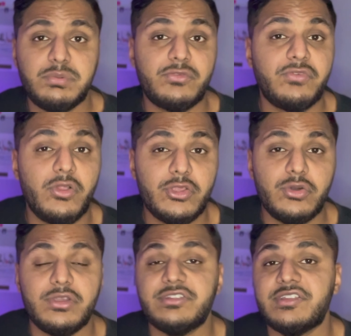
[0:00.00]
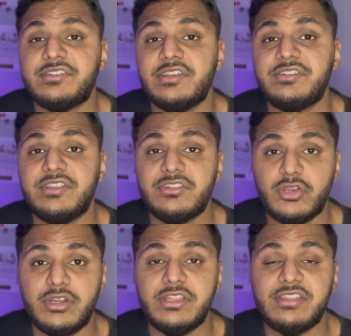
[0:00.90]
portfolio is a
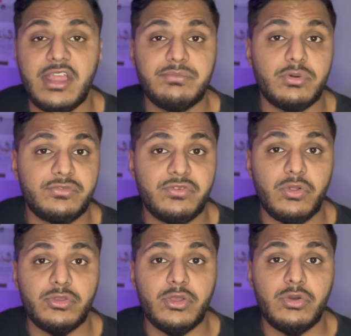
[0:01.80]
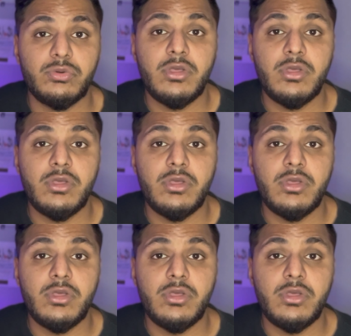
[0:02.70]
60-30-10 portfolio